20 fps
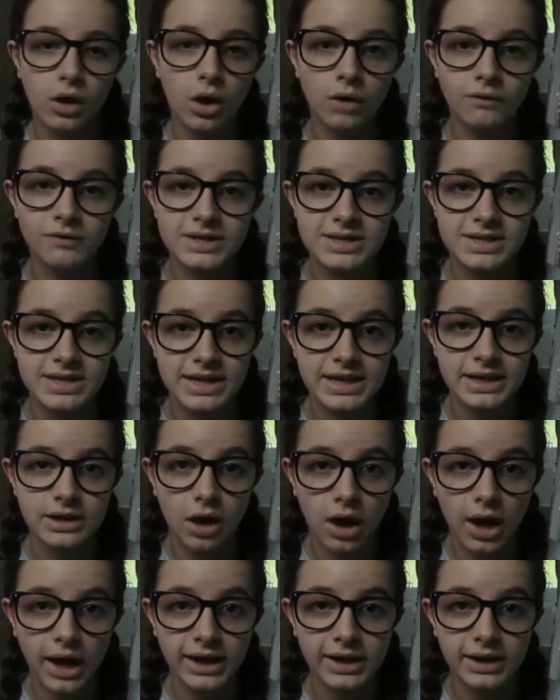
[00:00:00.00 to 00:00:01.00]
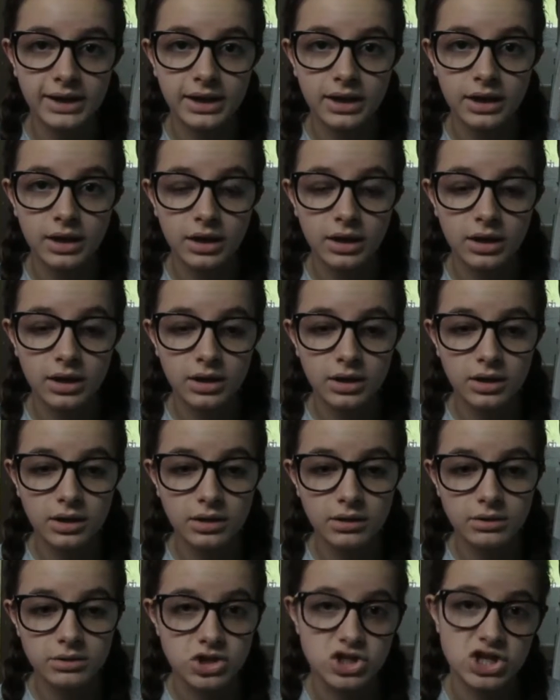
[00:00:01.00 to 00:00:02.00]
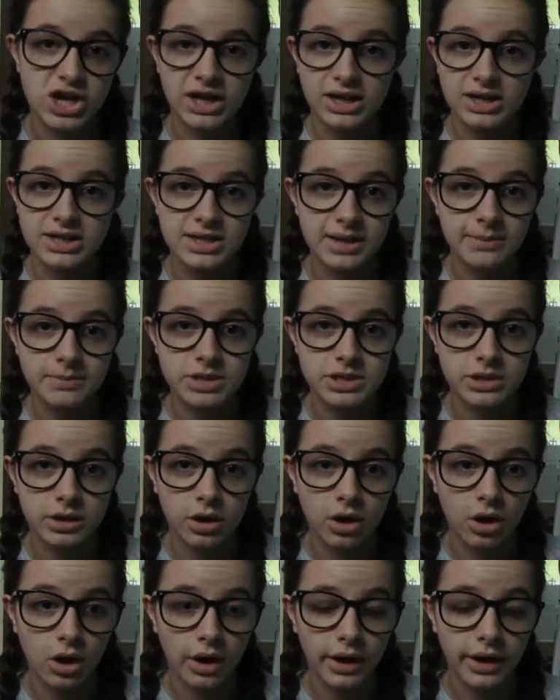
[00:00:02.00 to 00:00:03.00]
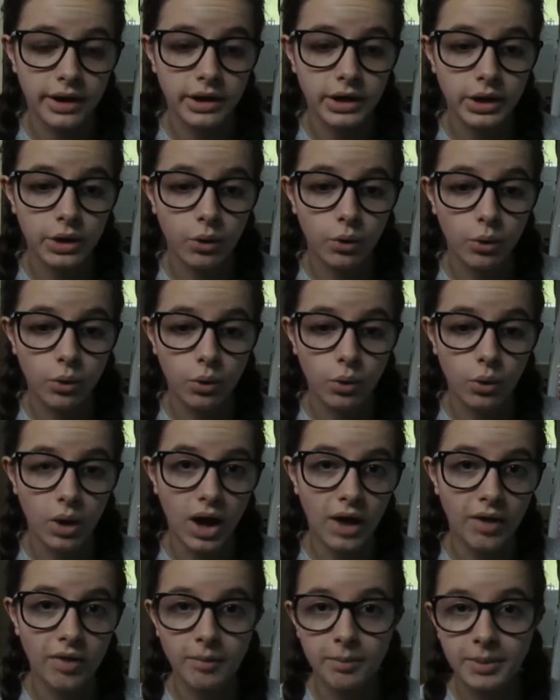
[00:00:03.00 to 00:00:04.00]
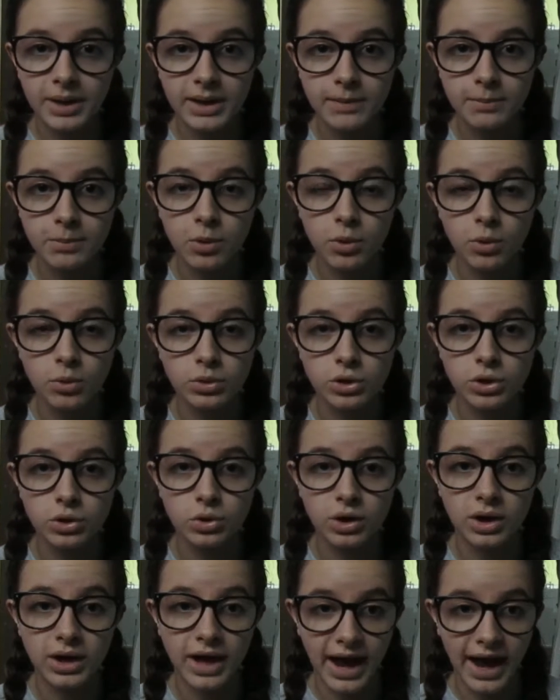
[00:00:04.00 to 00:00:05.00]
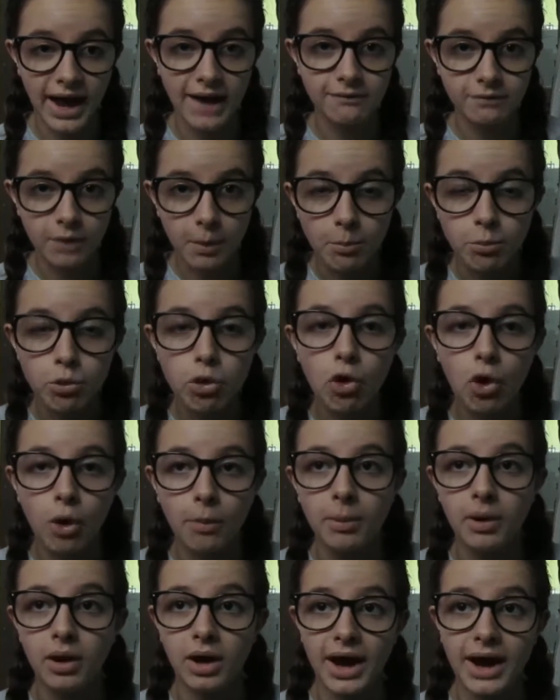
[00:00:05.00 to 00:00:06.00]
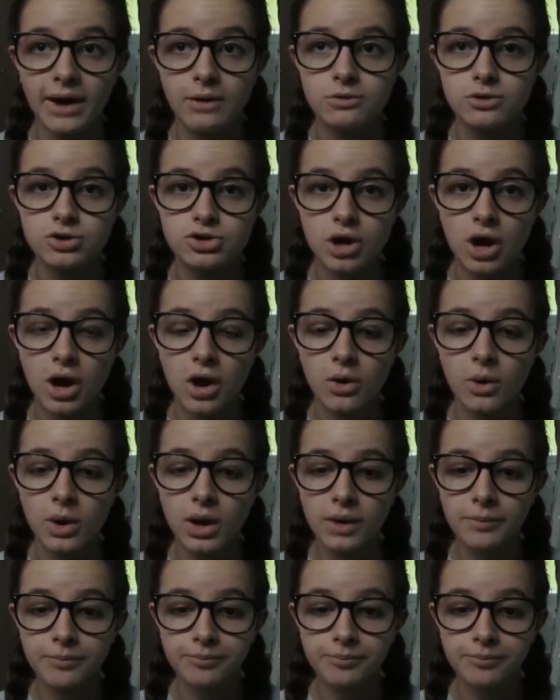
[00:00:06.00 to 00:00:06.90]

Obviously like Jacksepticeye or other people, you can have a proper outro.